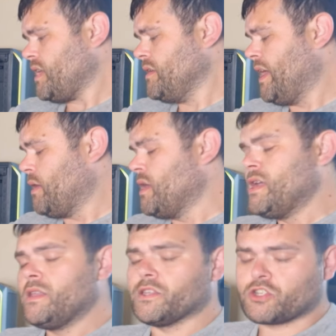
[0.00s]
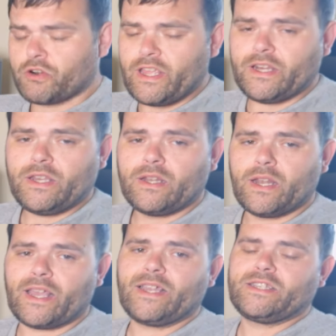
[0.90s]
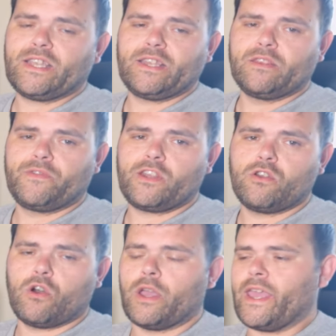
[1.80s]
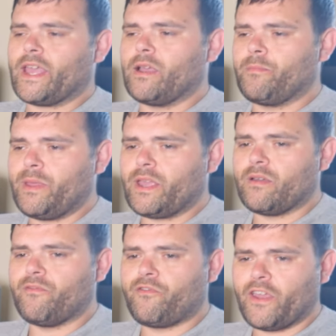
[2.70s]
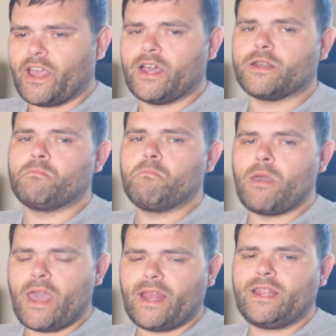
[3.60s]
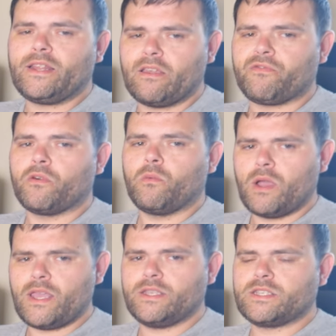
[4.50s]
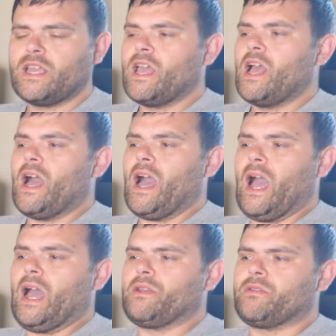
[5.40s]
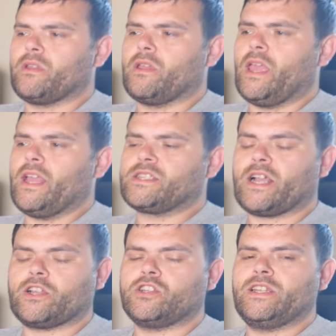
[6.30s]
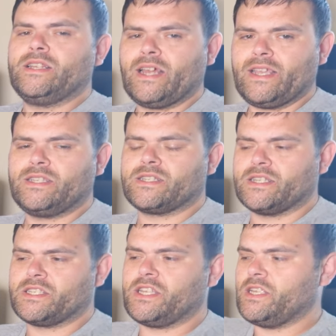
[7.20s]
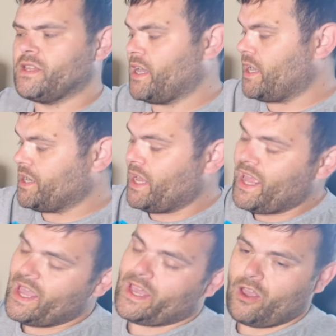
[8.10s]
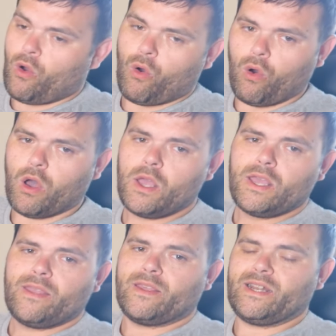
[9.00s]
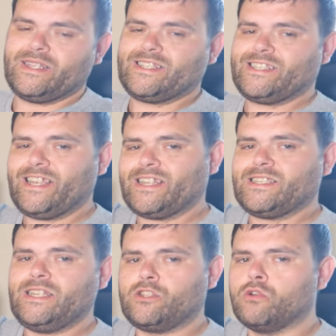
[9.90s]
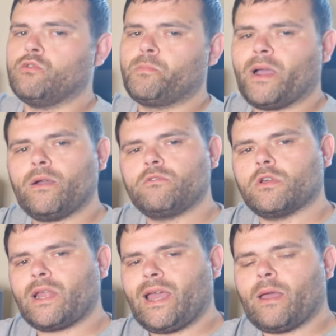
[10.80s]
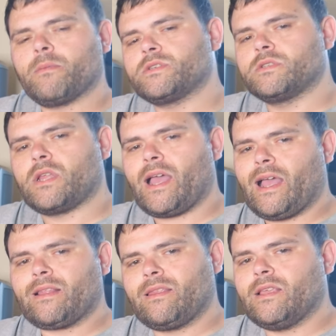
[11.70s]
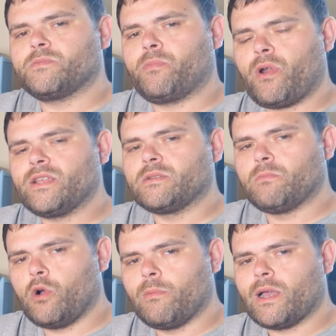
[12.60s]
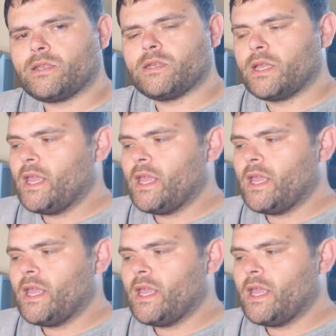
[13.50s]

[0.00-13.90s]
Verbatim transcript: Now, the screen, like I say in the video, it can be configured many different ways. And it's actually nice to see that an AIO that is £62 on Amazon at this present moment